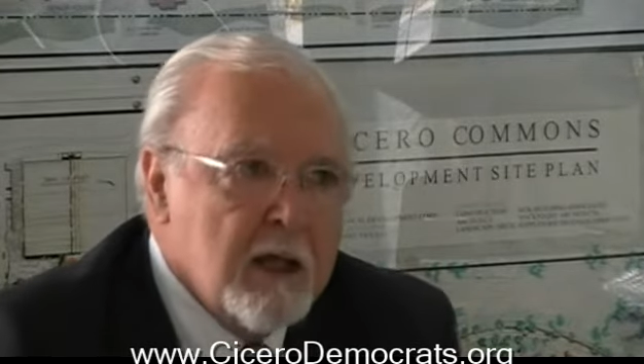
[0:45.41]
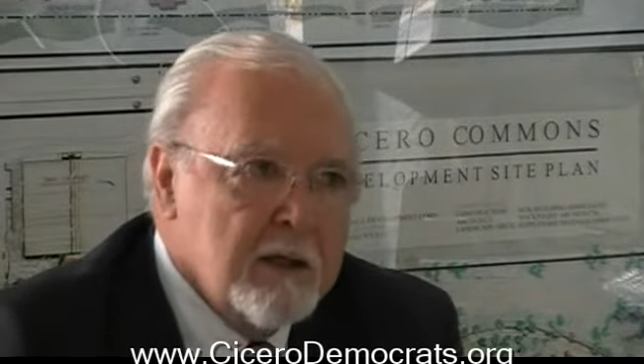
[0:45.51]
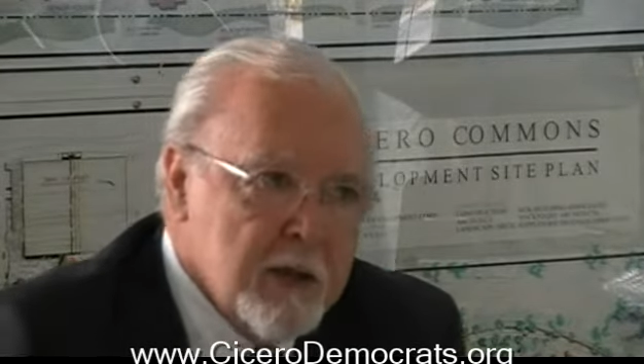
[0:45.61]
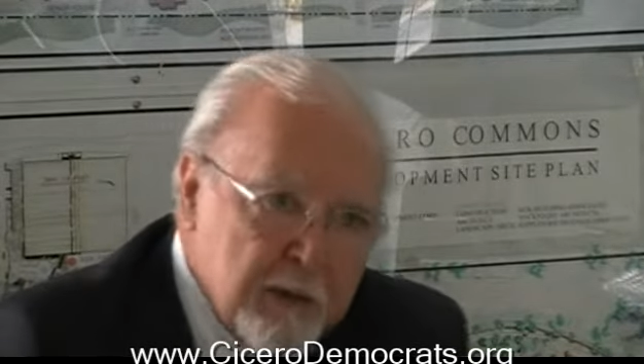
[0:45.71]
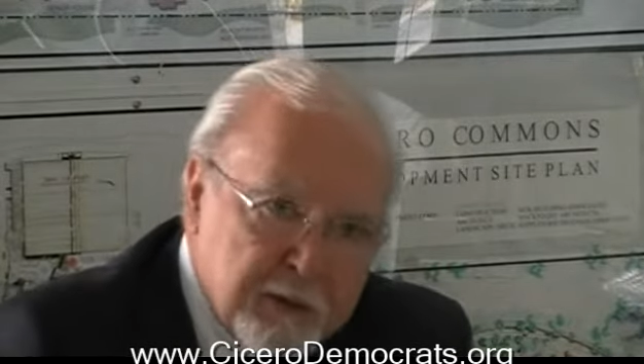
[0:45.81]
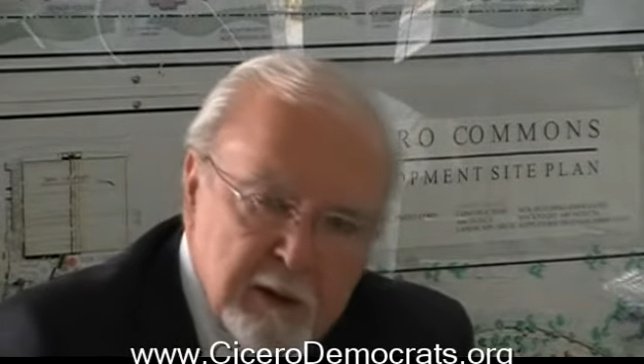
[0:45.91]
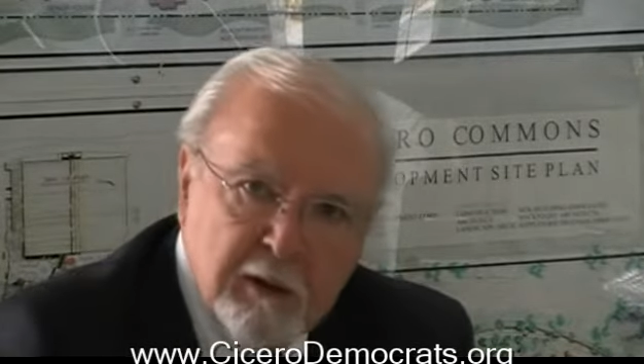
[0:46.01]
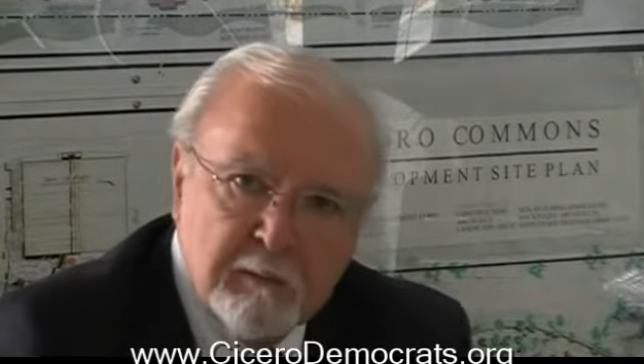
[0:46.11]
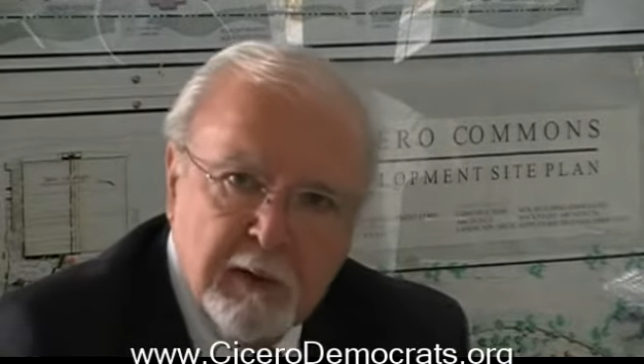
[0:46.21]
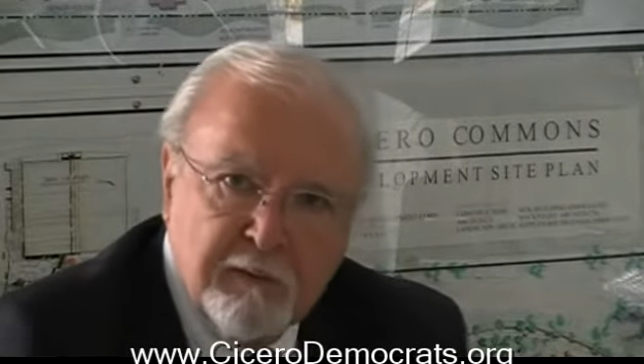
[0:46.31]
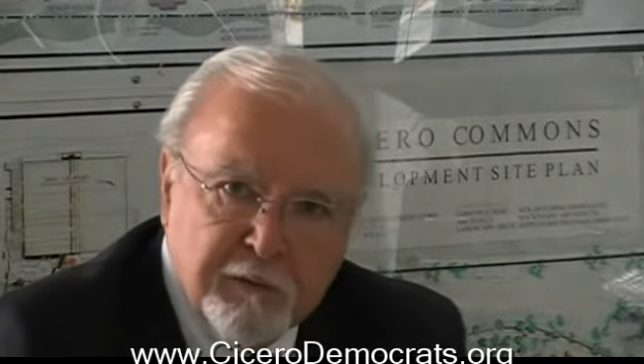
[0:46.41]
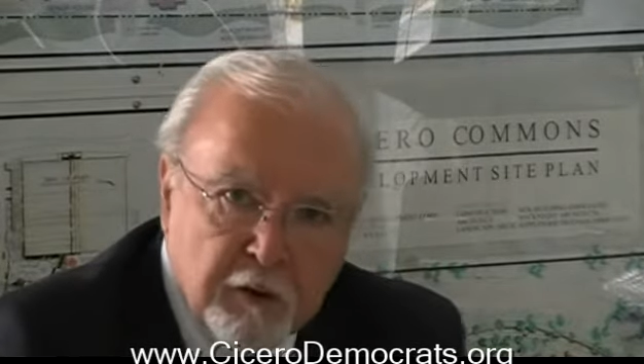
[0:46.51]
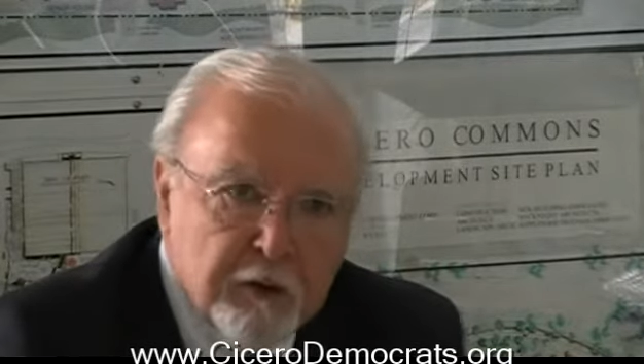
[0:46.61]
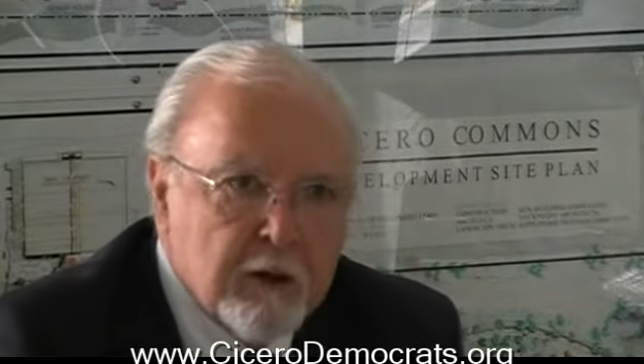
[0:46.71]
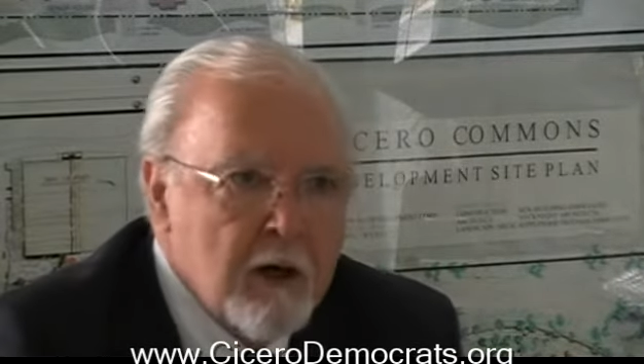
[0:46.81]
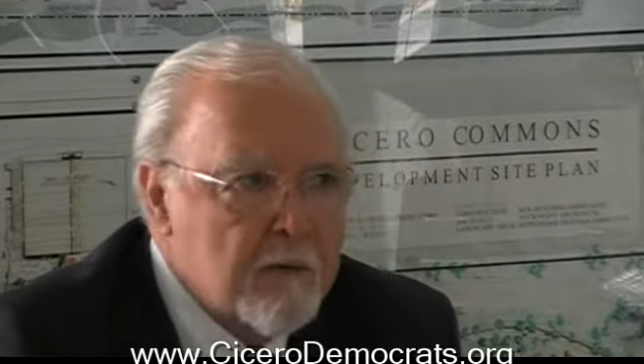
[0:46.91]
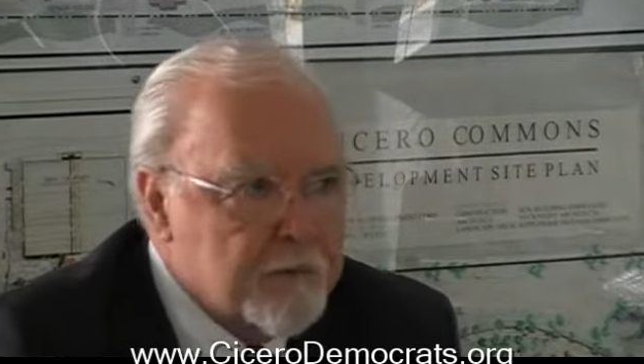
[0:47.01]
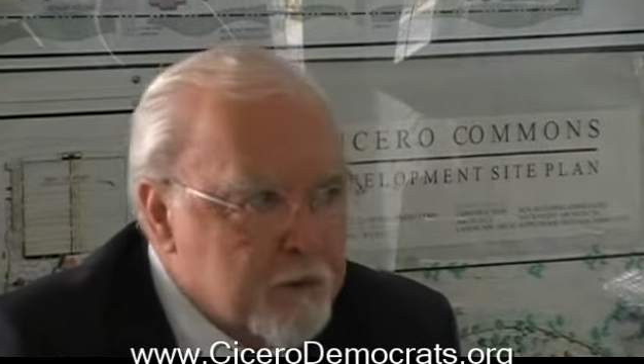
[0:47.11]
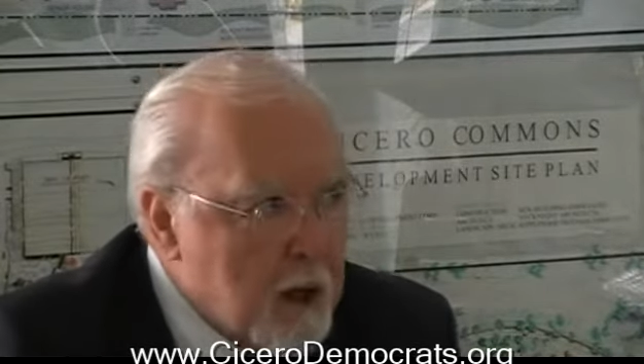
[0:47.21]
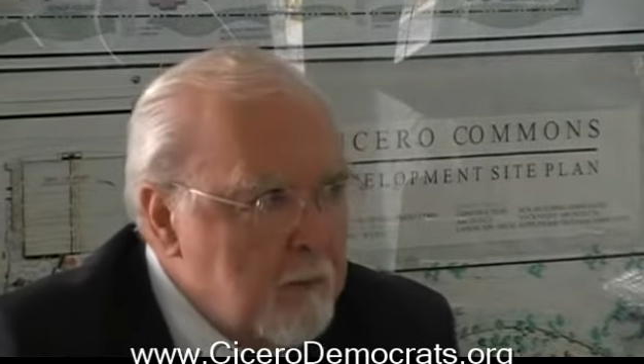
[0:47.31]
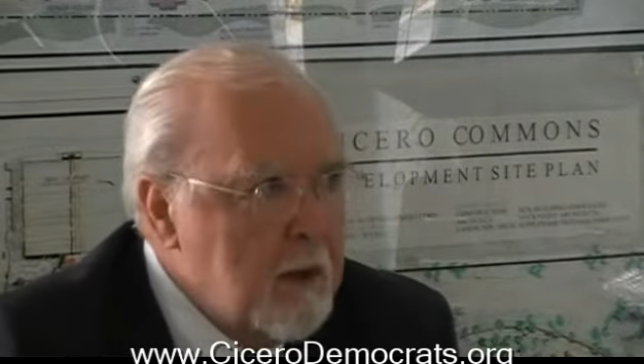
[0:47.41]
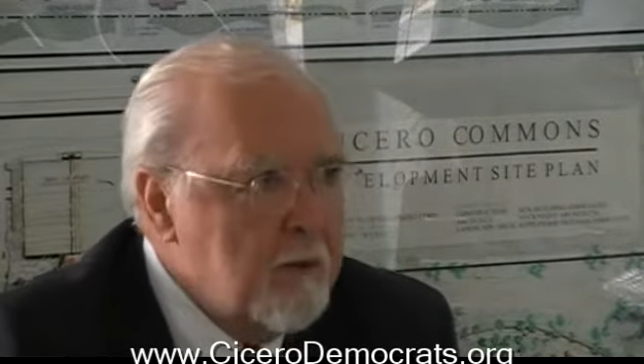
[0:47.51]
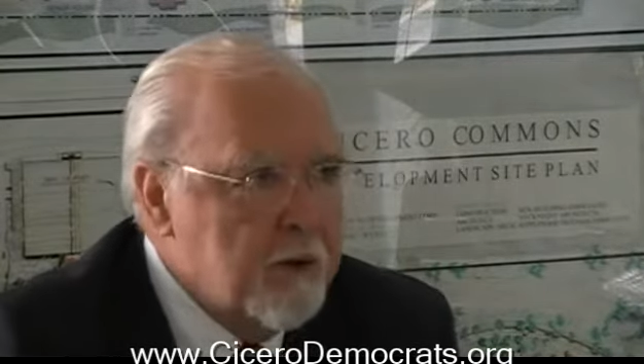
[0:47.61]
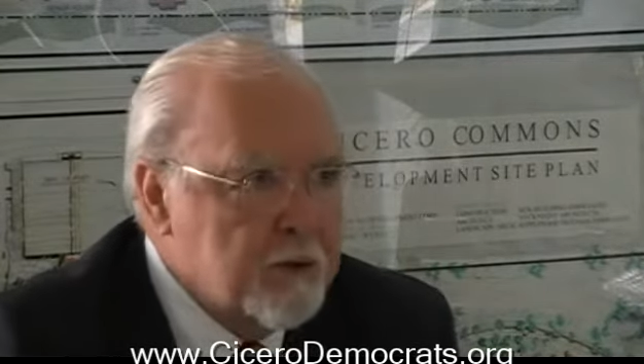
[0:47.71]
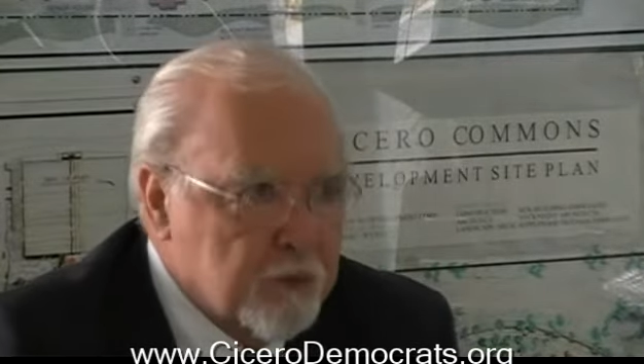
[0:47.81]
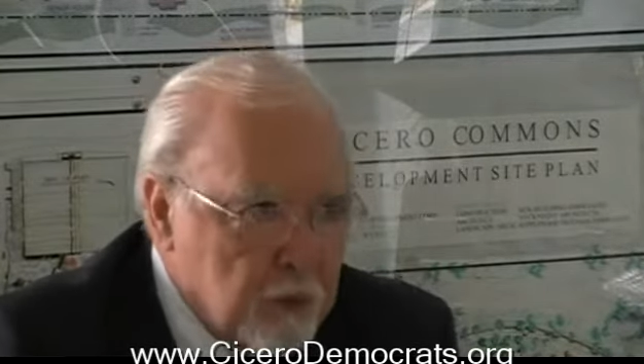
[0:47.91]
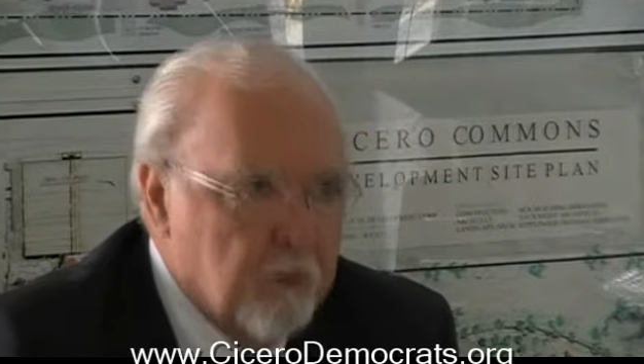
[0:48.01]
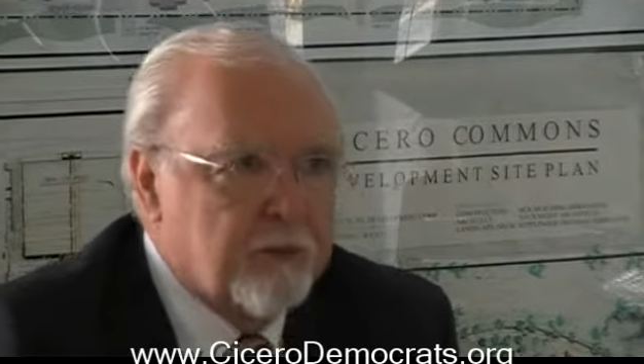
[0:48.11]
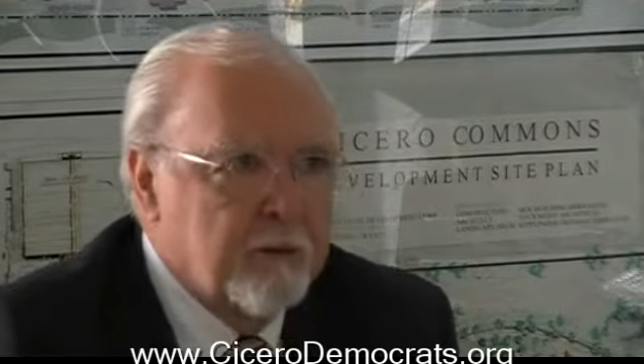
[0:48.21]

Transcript: Nothing could be further from the truth.